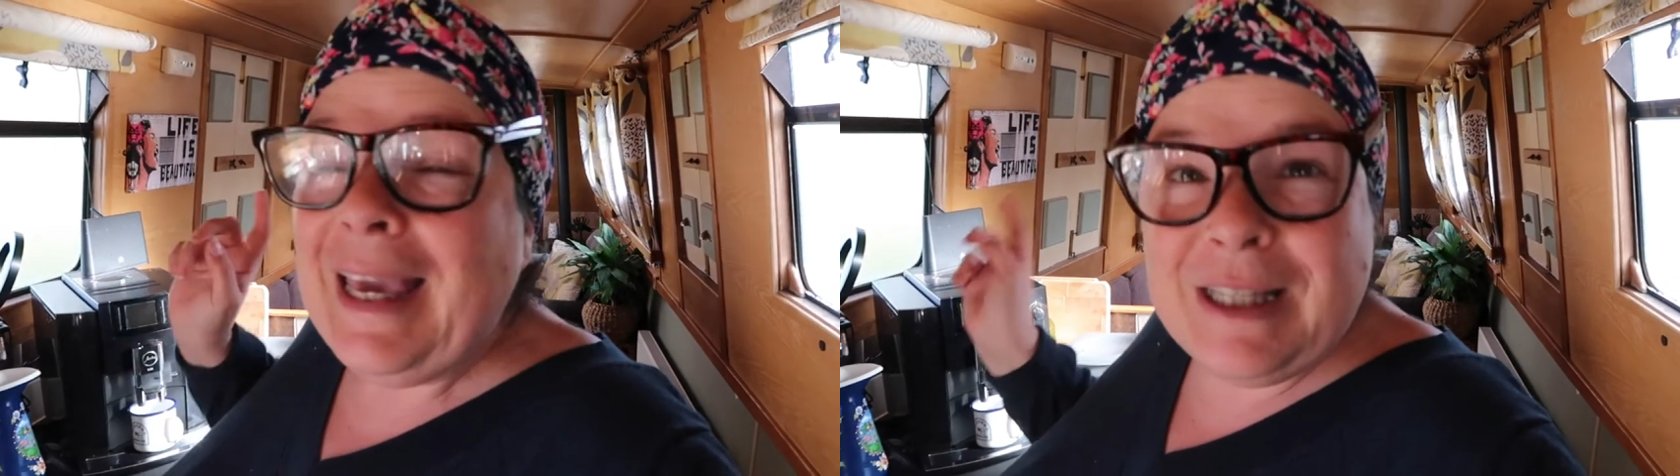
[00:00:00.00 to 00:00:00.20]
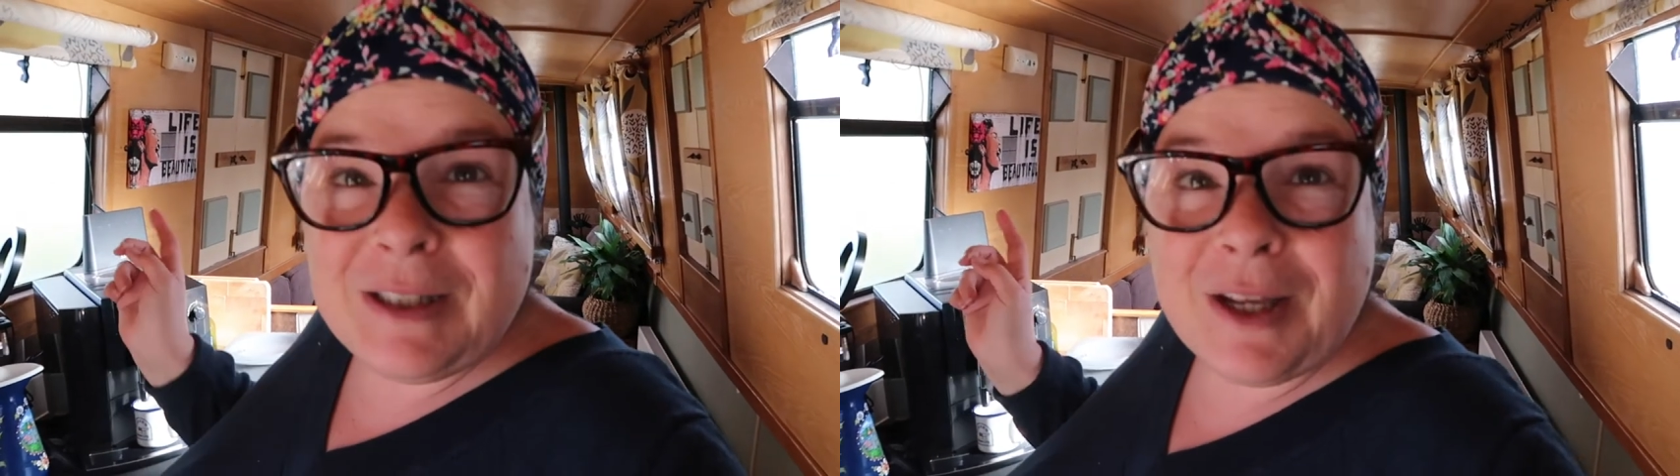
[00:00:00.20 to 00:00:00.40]

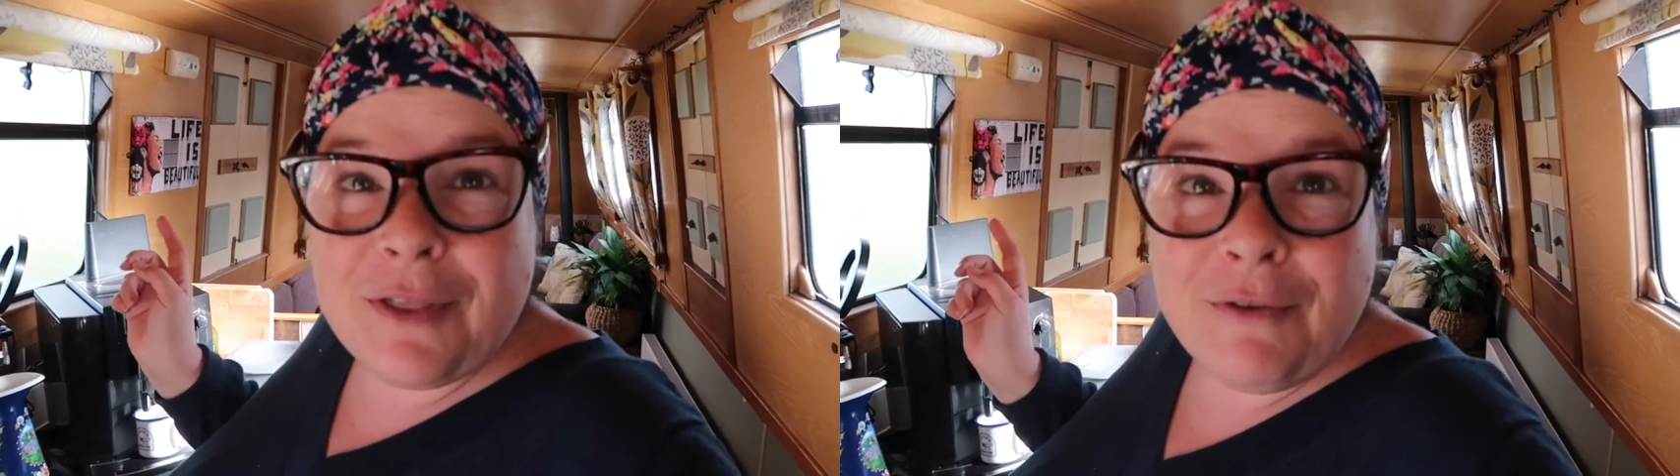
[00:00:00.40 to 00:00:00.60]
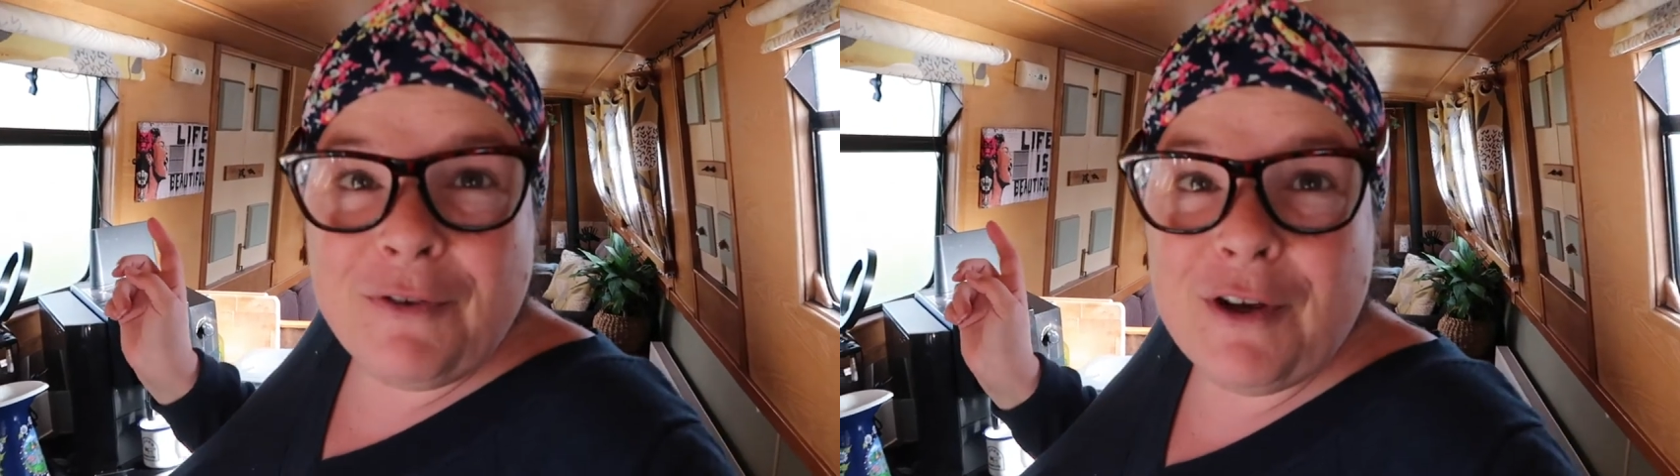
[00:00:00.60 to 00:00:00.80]
it's
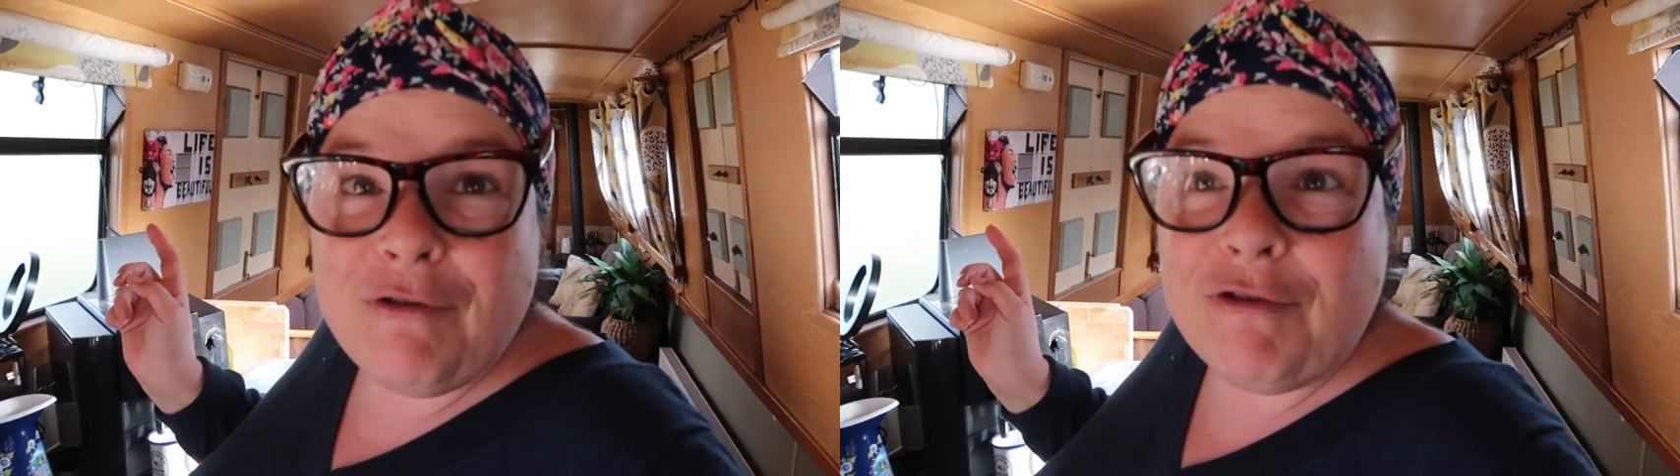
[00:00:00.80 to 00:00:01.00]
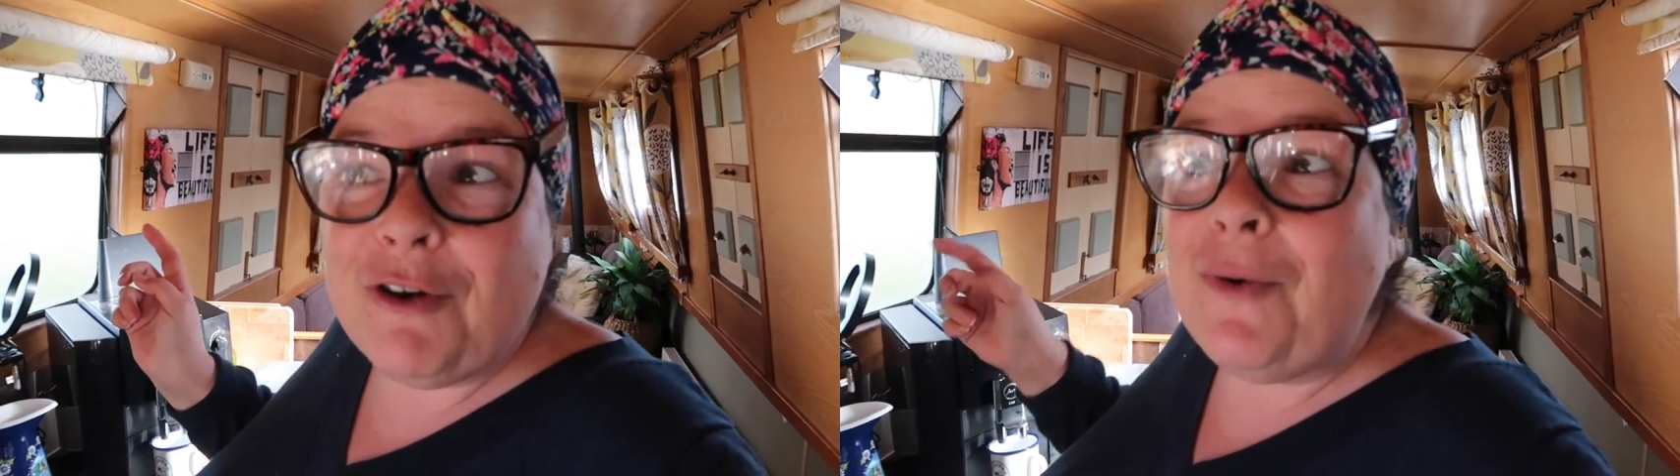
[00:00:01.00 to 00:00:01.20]
done the
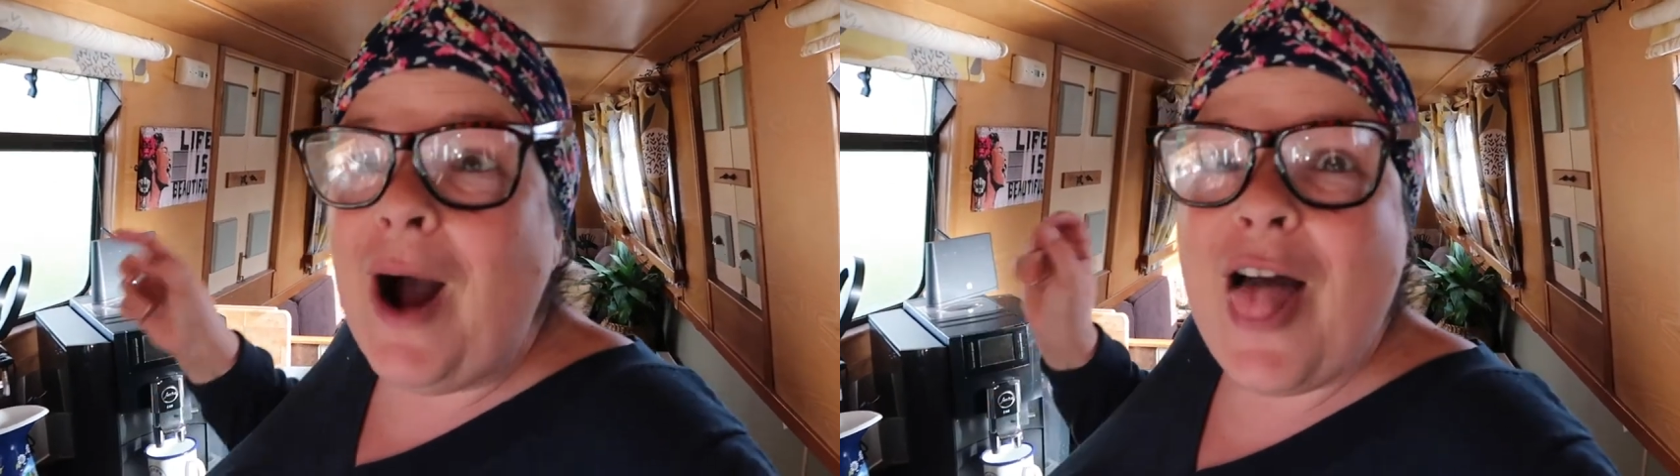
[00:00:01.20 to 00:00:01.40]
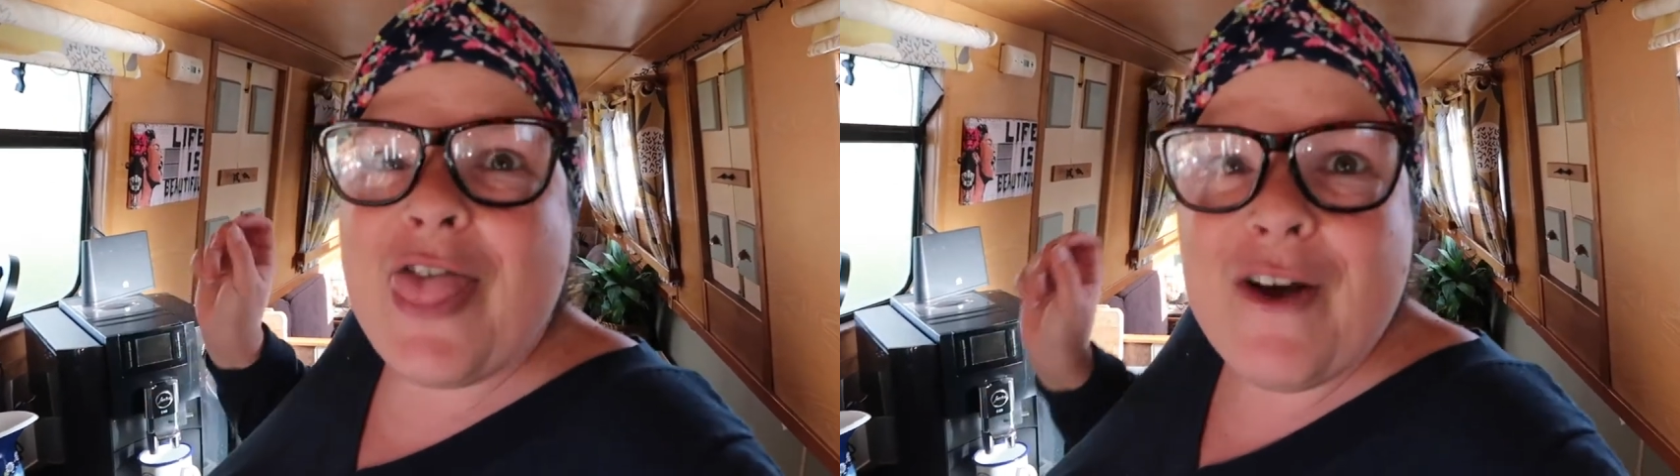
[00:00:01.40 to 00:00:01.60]

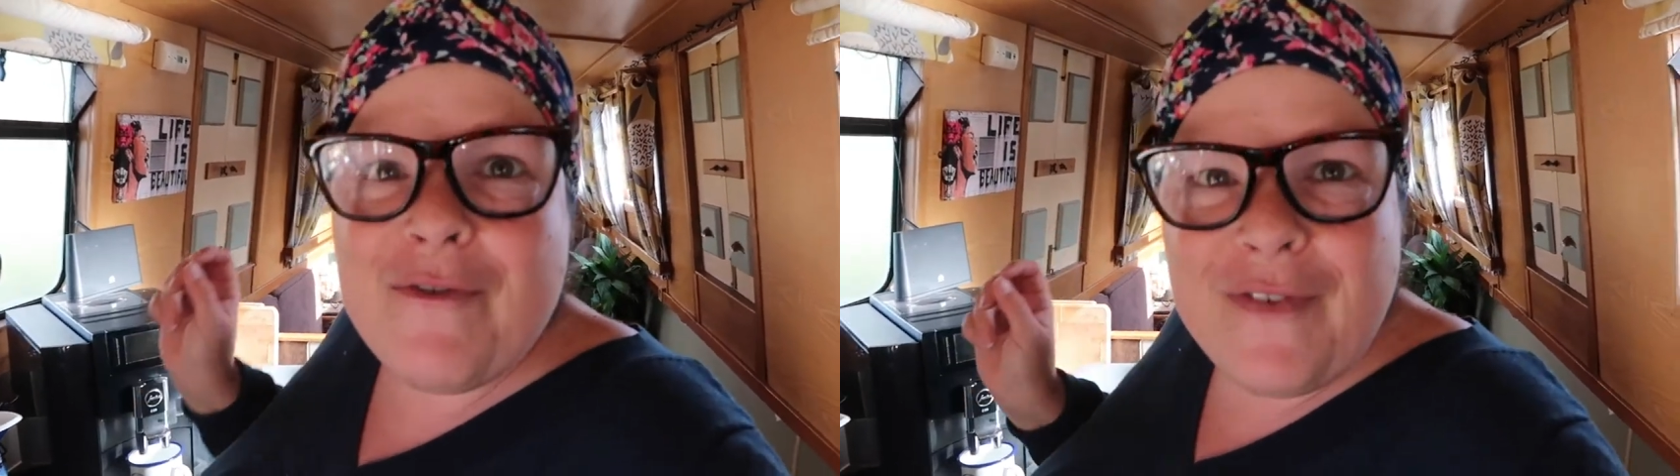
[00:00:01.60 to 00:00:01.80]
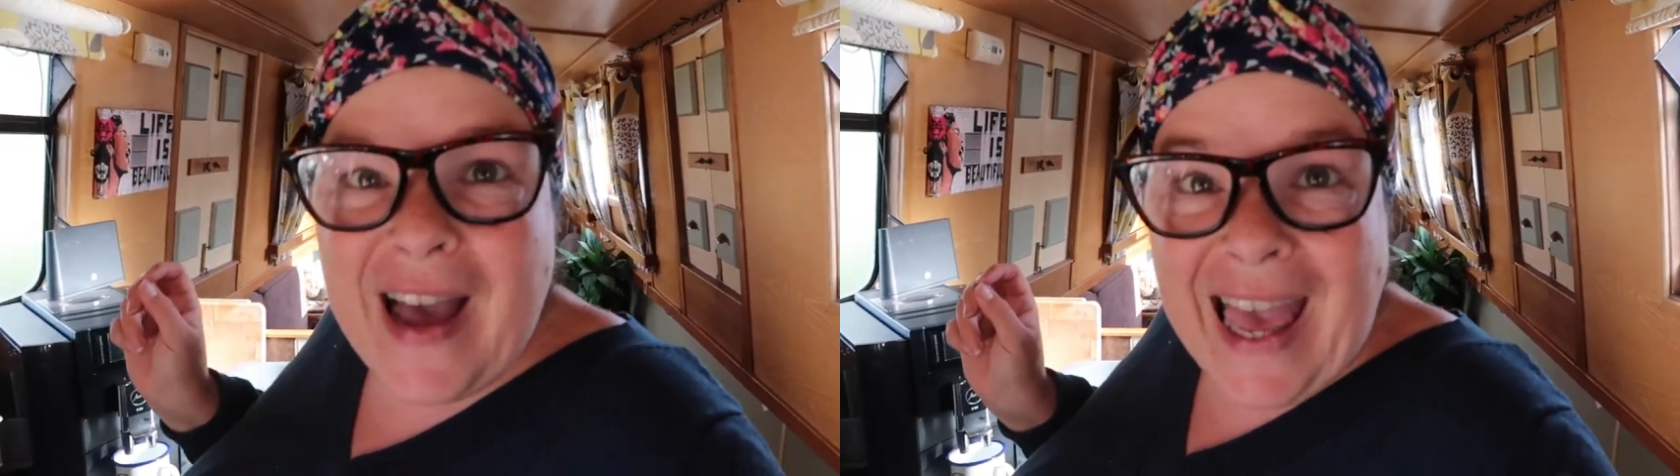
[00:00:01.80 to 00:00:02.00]
funeral. The
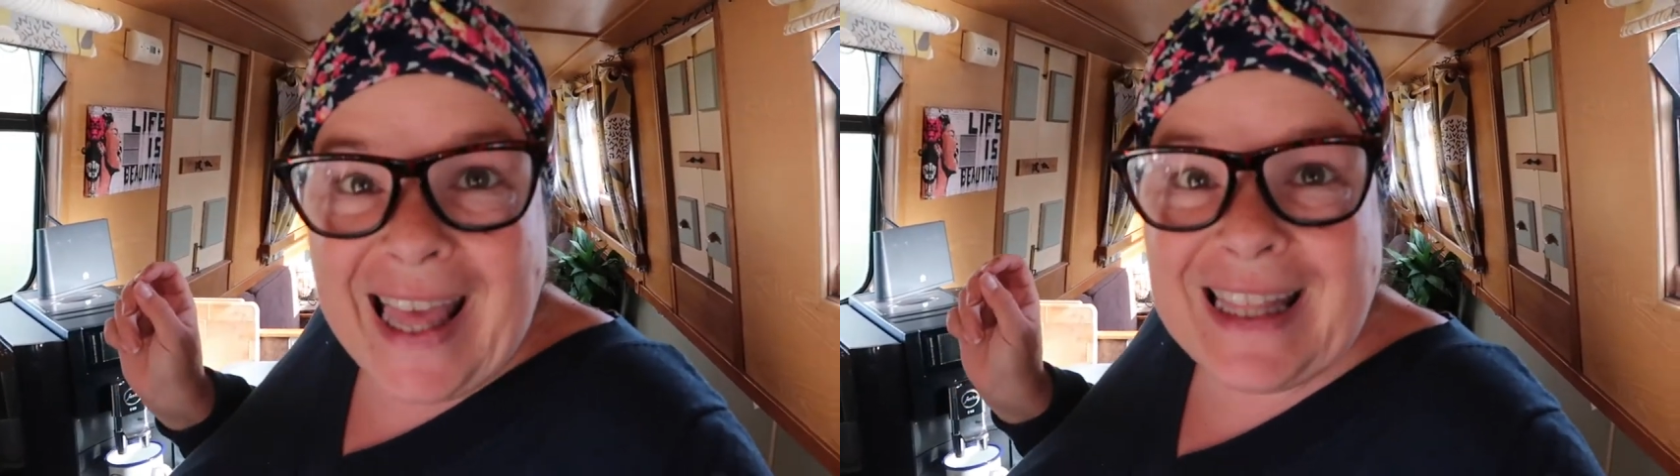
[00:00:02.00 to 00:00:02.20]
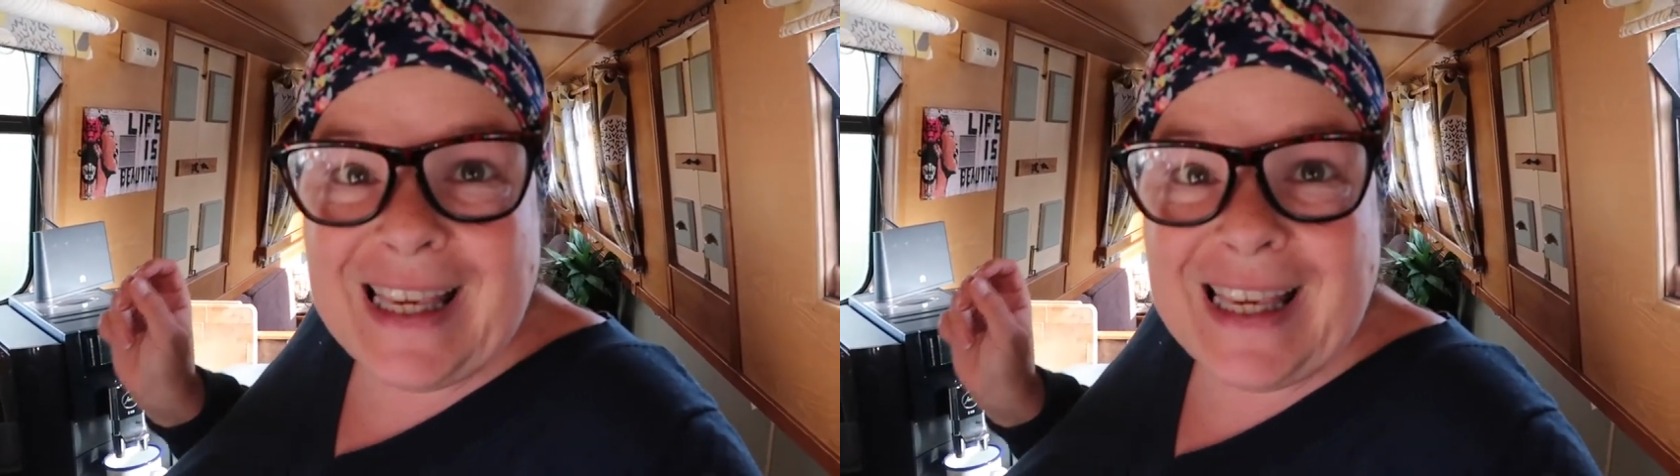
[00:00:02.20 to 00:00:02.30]
van